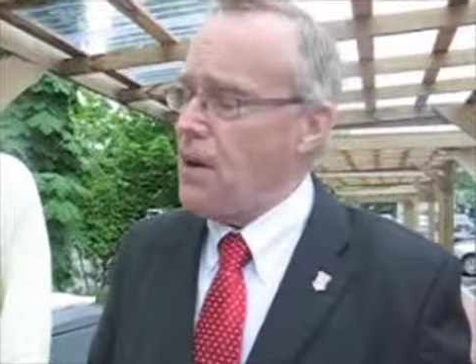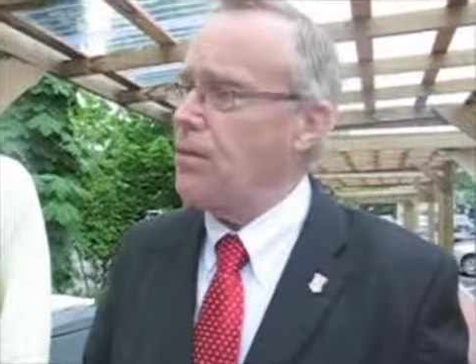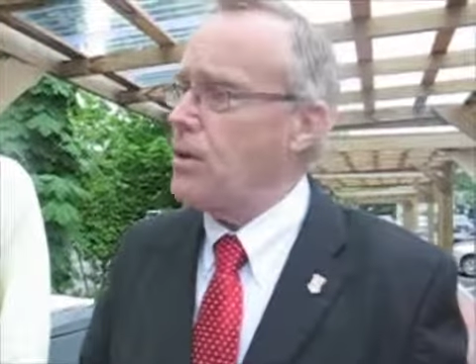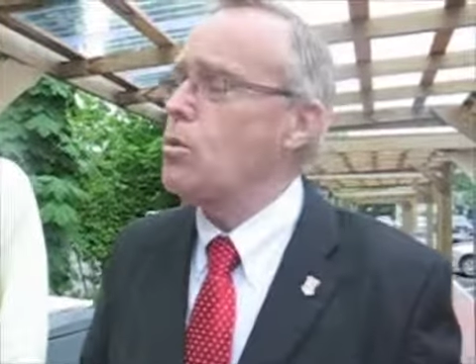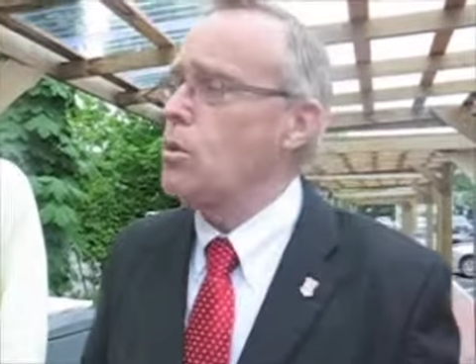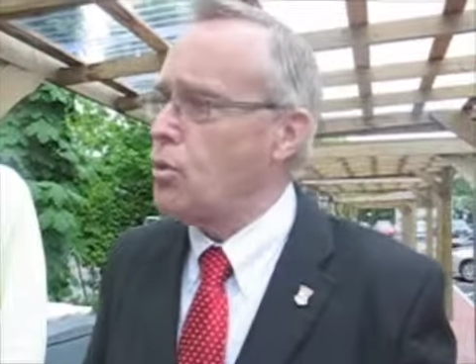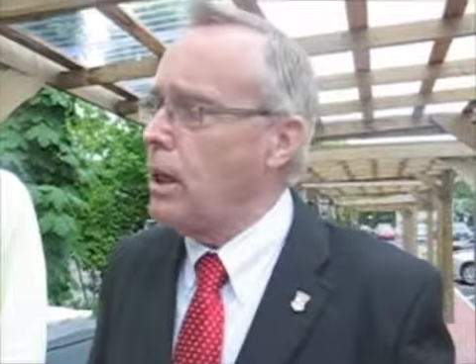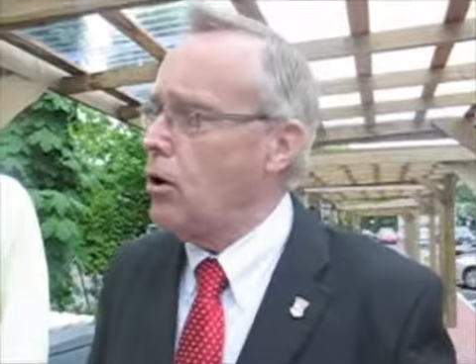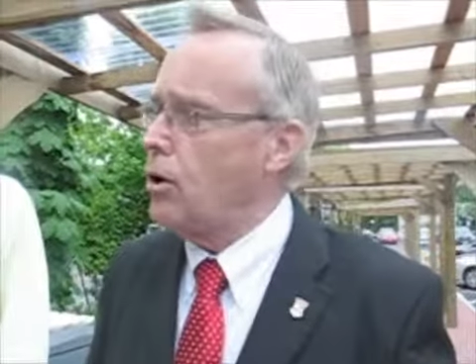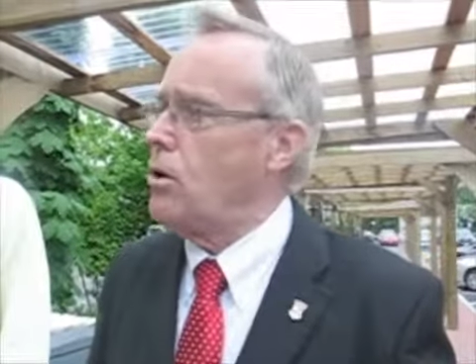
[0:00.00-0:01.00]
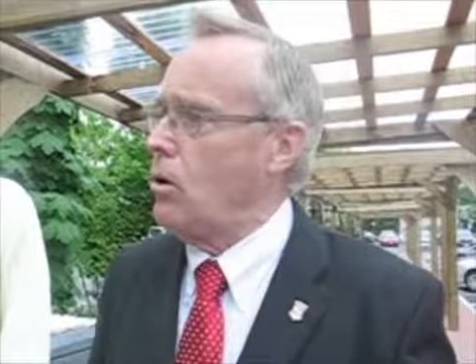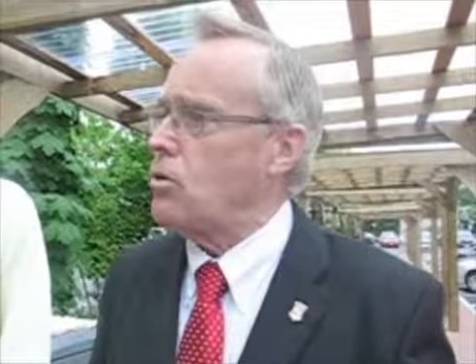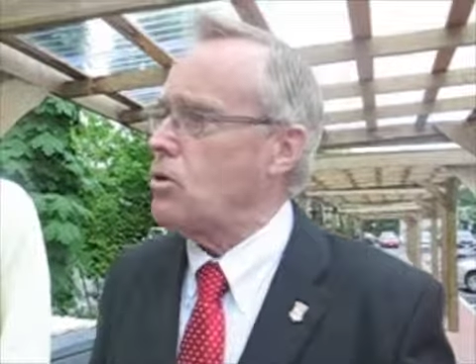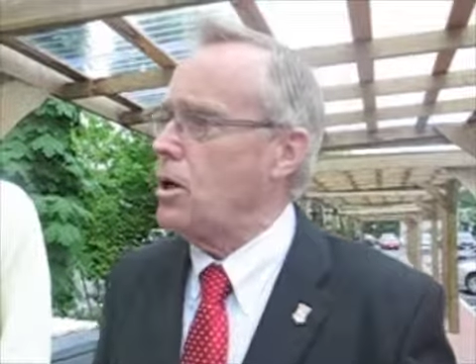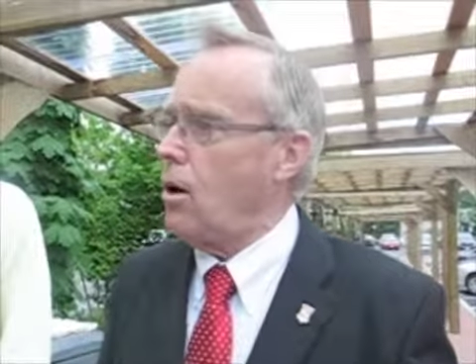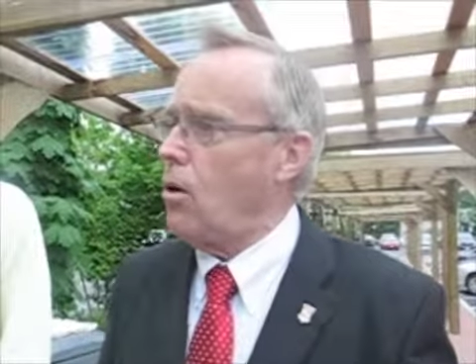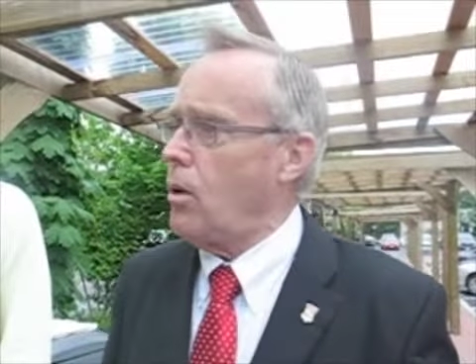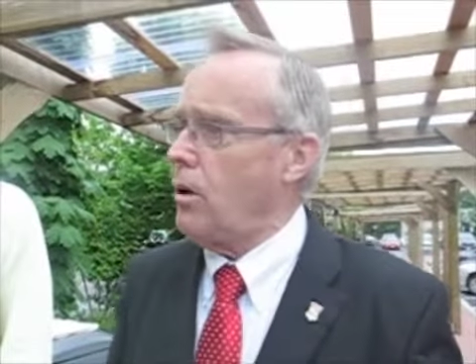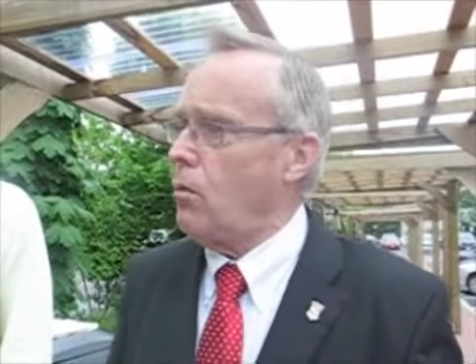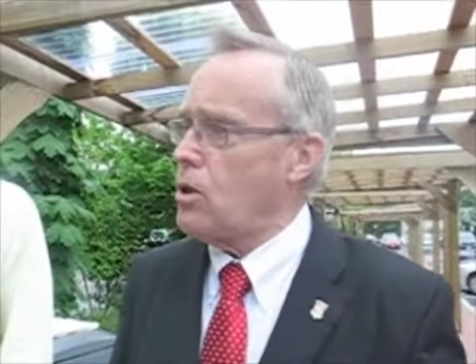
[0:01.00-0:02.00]
felt this was really good news. You know,
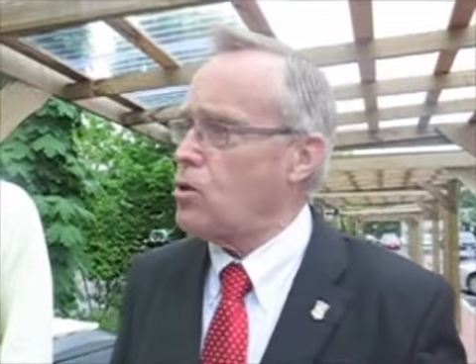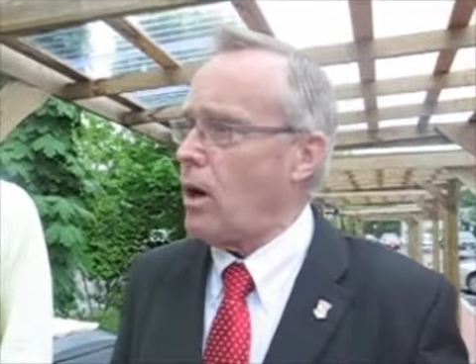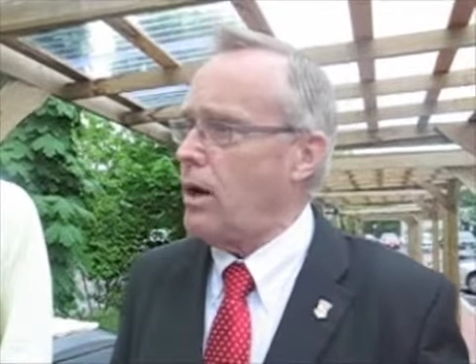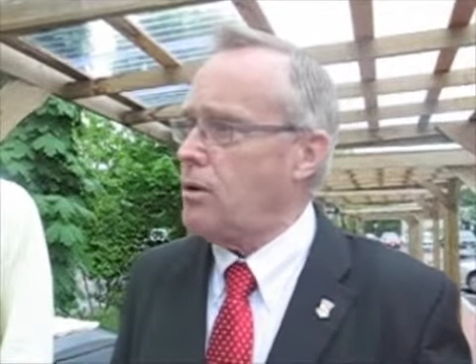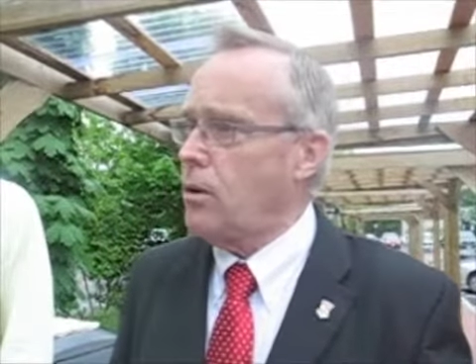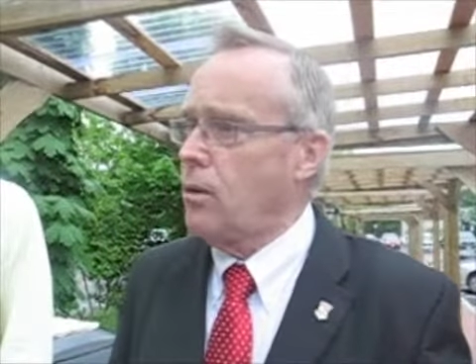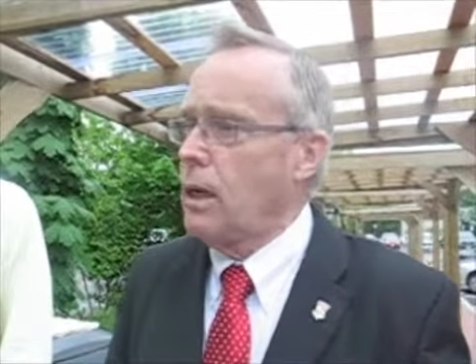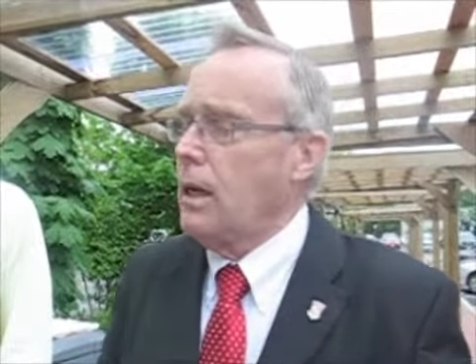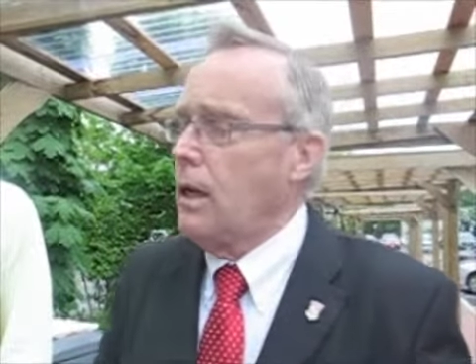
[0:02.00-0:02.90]
we tried to